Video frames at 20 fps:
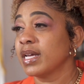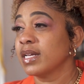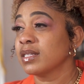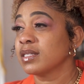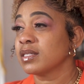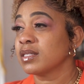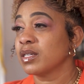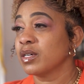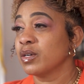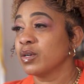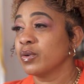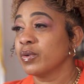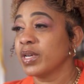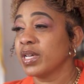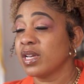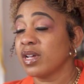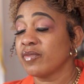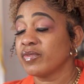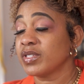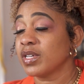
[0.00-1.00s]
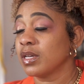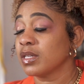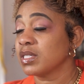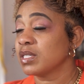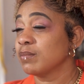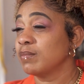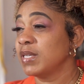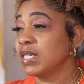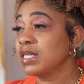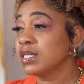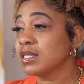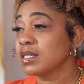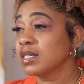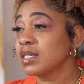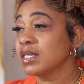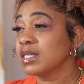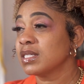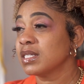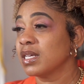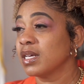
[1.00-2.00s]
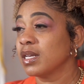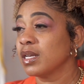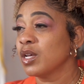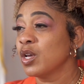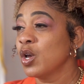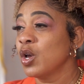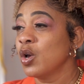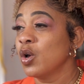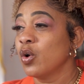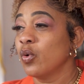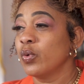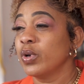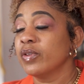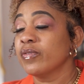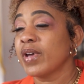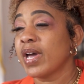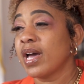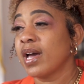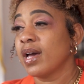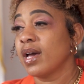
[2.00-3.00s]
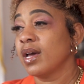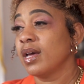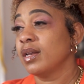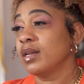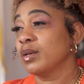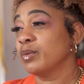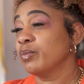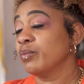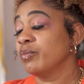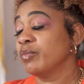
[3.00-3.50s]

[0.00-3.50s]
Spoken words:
And I've taught some nieces, and we've had,